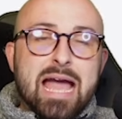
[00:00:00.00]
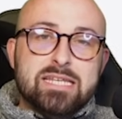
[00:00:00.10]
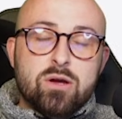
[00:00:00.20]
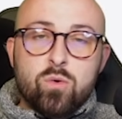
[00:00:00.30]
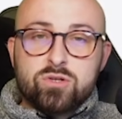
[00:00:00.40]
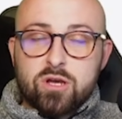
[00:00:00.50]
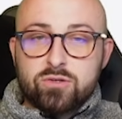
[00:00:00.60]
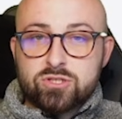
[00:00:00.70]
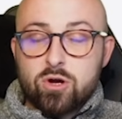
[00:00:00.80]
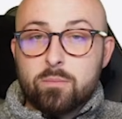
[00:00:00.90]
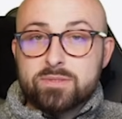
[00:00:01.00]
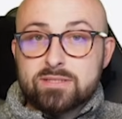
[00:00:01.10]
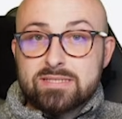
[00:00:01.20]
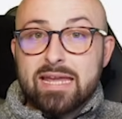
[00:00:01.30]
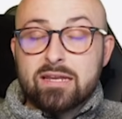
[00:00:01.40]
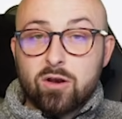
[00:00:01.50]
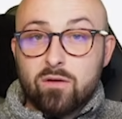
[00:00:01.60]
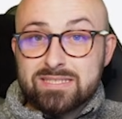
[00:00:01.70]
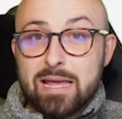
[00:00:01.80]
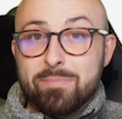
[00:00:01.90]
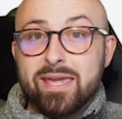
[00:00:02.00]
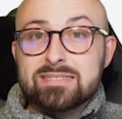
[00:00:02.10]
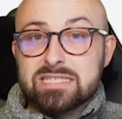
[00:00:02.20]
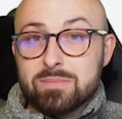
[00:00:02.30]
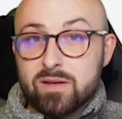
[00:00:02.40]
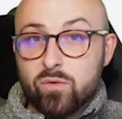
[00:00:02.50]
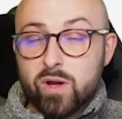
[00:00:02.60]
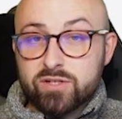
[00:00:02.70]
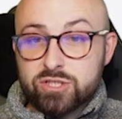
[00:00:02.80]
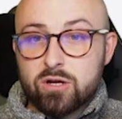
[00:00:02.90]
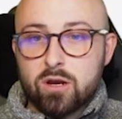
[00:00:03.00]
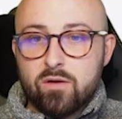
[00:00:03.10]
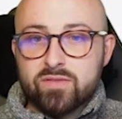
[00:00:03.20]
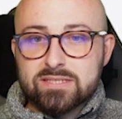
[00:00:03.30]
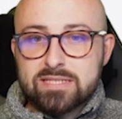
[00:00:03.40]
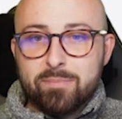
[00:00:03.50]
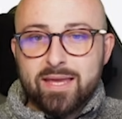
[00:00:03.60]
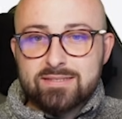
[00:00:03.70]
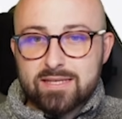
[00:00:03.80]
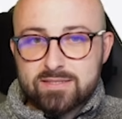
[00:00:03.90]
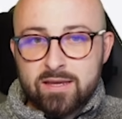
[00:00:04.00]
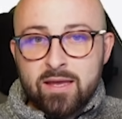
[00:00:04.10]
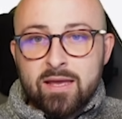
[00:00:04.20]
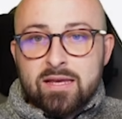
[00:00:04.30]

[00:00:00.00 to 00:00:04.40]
And he also stopped taking a lot of set pieces, and Milivojevic took a lot of the set pieces.